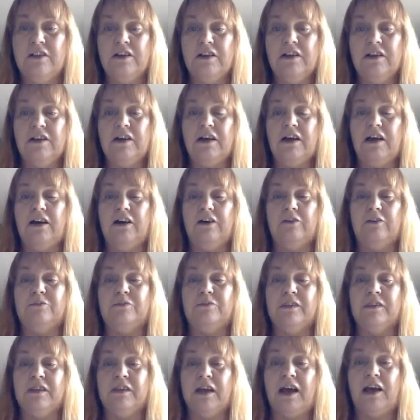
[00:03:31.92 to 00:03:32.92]

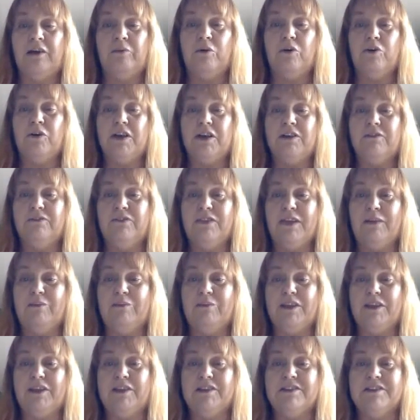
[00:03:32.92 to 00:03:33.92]
I won't give them
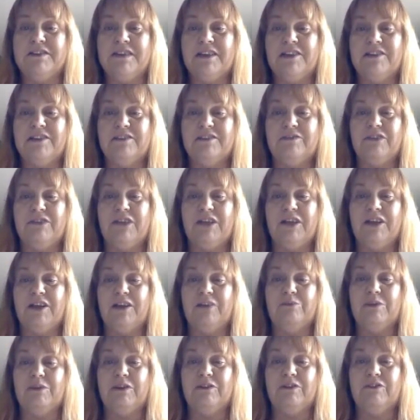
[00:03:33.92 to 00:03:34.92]
the incentive like
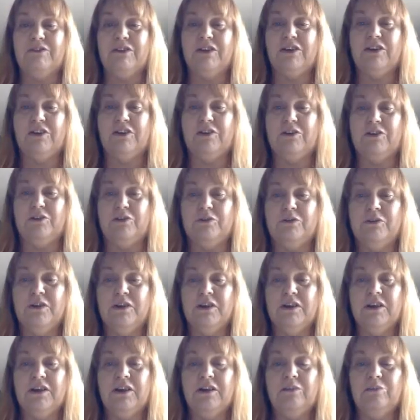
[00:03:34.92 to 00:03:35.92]
I'm giving you,
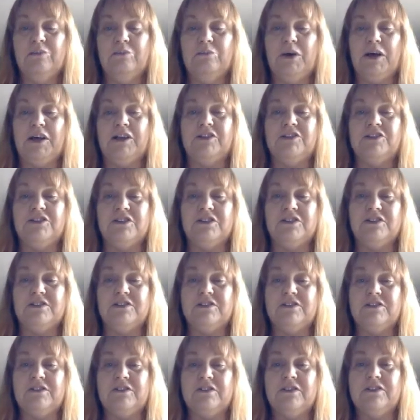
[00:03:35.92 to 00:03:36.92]
but
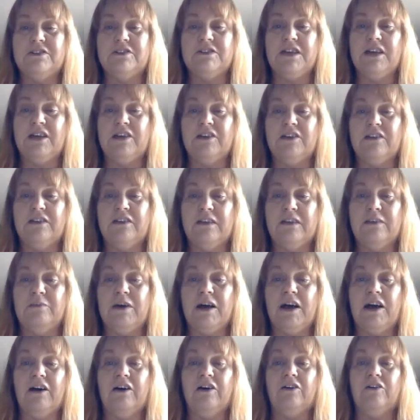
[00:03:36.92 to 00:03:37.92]
just telling them
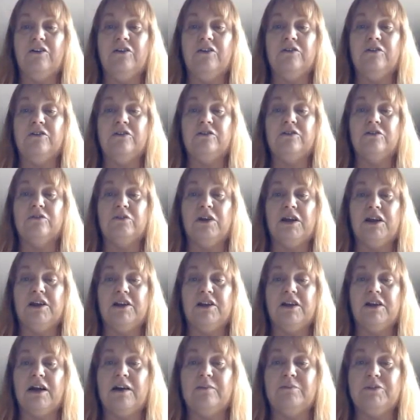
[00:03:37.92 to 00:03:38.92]
how great an
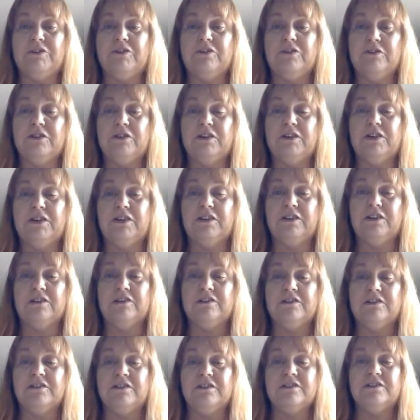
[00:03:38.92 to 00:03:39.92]
opportunity
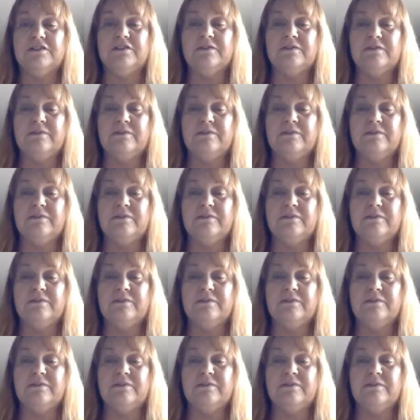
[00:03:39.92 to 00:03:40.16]
this is.